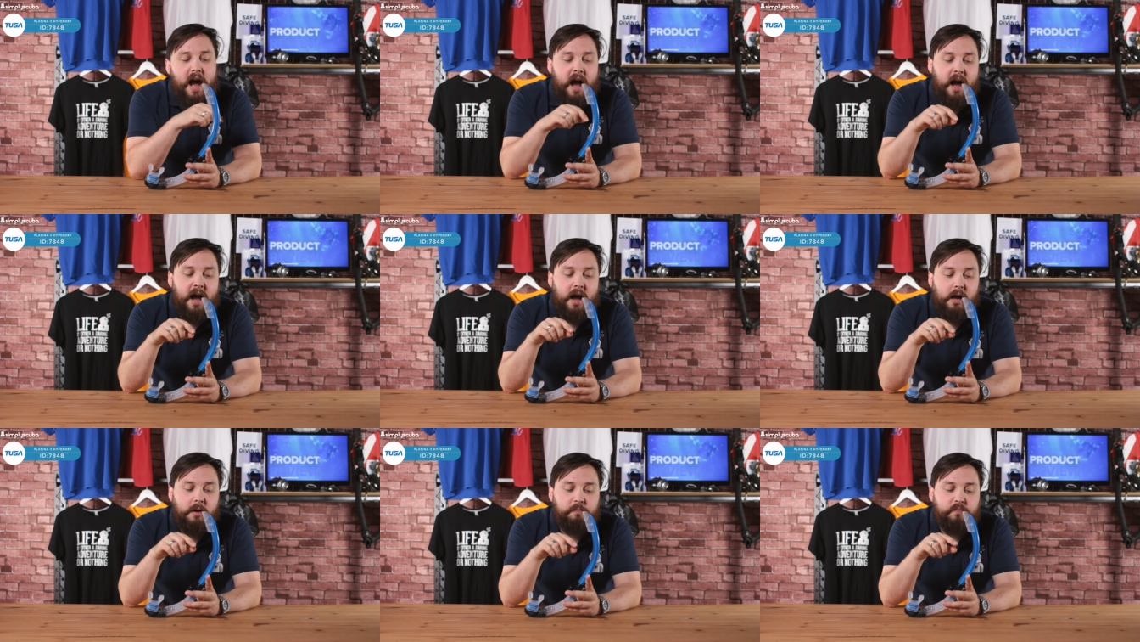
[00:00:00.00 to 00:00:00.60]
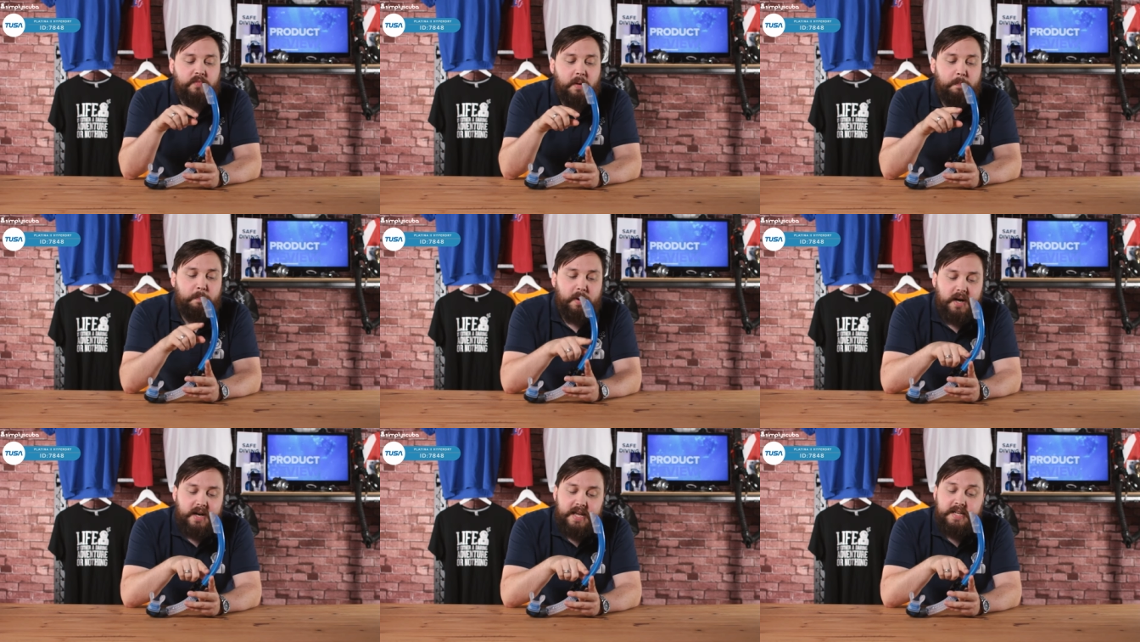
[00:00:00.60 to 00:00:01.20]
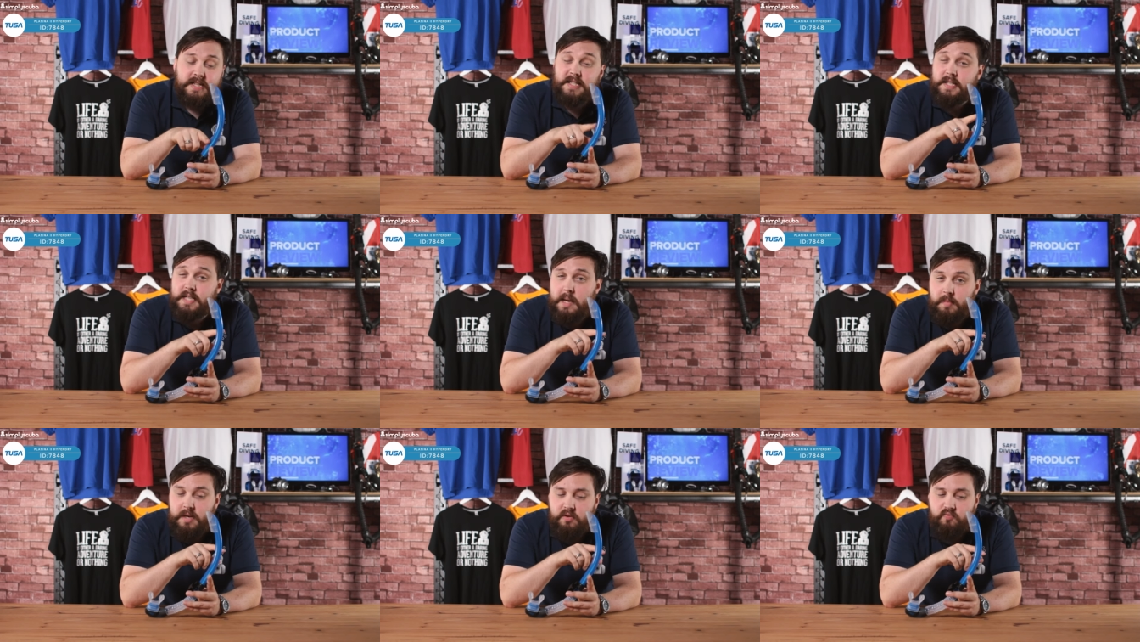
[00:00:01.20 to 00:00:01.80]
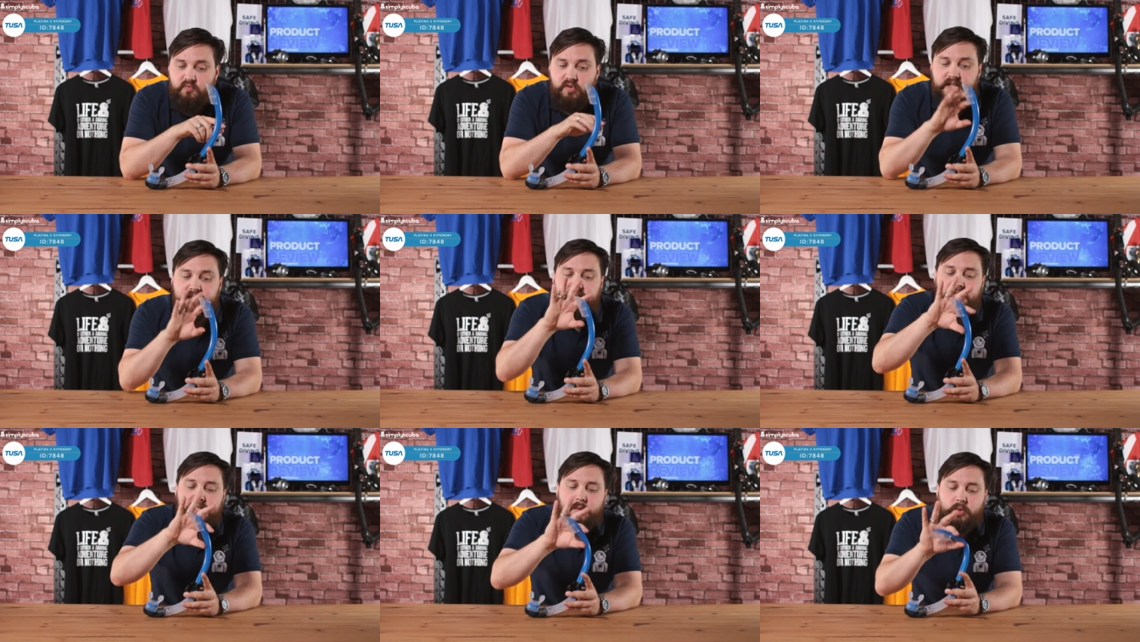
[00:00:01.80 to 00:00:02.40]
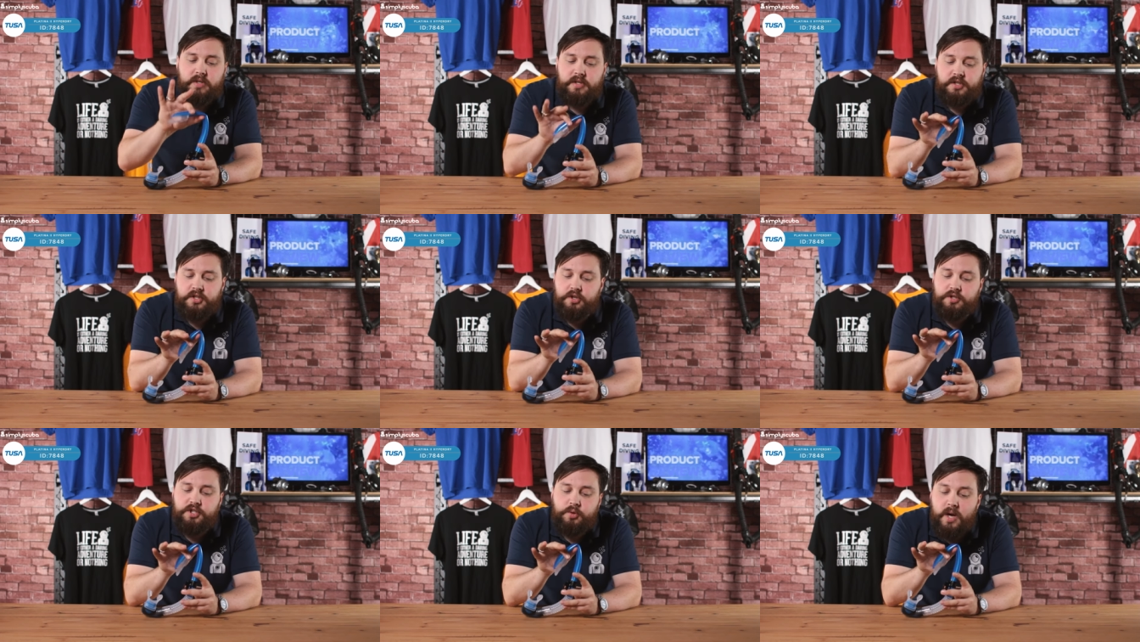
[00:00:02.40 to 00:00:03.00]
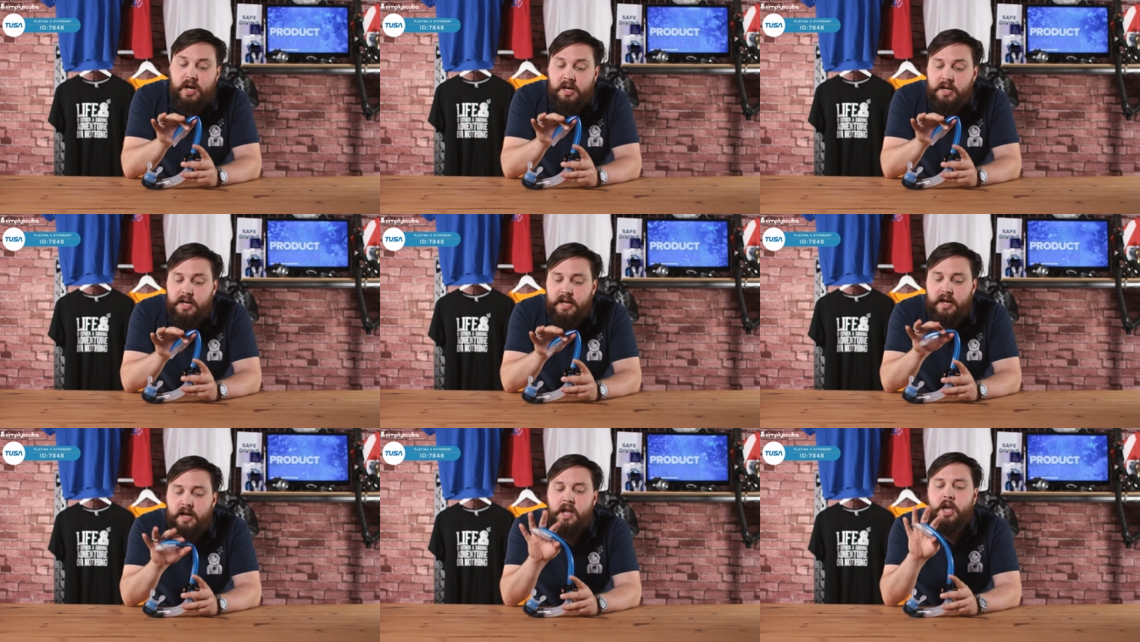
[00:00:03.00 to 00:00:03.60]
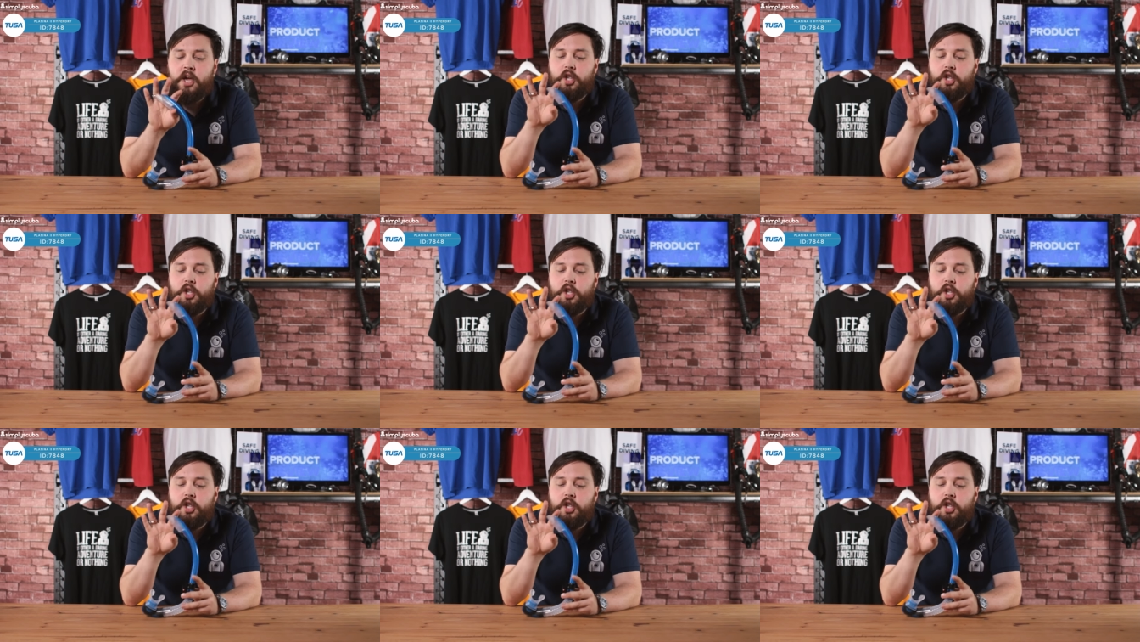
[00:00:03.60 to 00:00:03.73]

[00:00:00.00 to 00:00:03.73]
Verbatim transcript: um, but it's semi-rigid, which I showed you earlier.